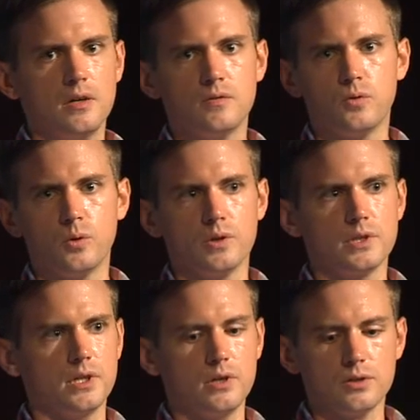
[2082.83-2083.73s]
for
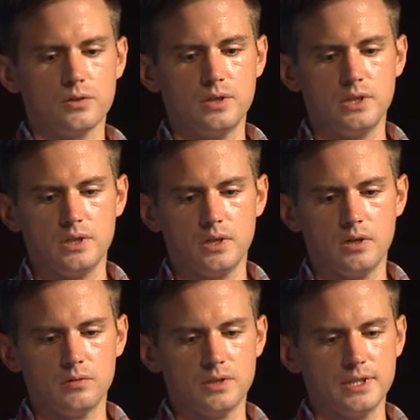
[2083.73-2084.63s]
the
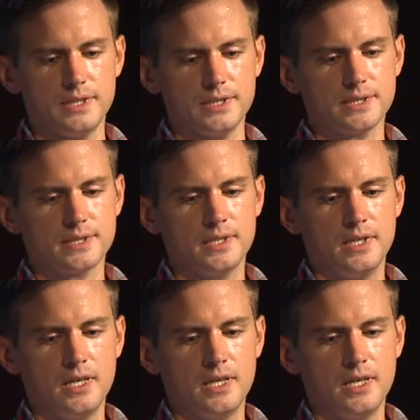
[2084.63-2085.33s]
0.3.0 release.